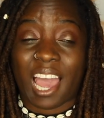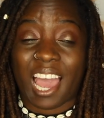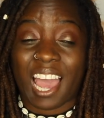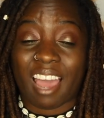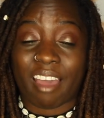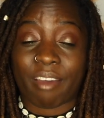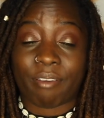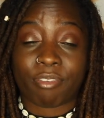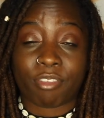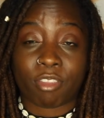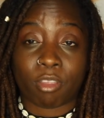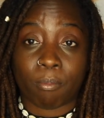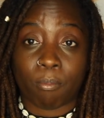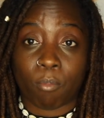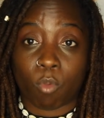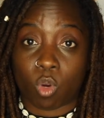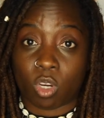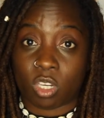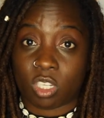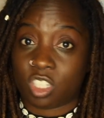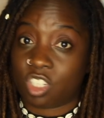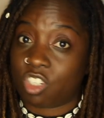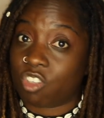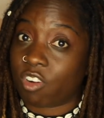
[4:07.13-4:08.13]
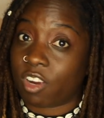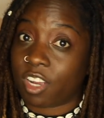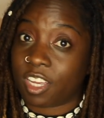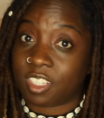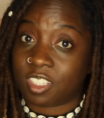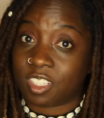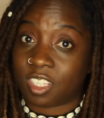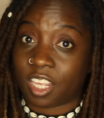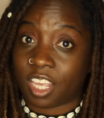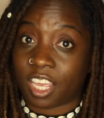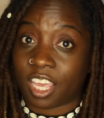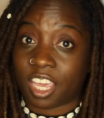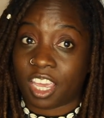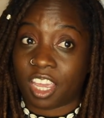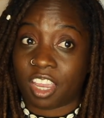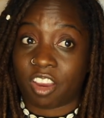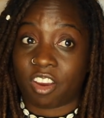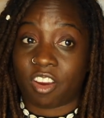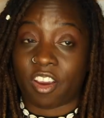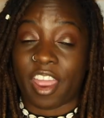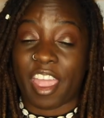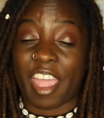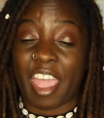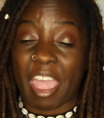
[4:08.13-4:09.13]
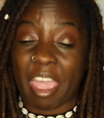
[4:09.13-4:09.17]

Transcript: have to moisturize their hair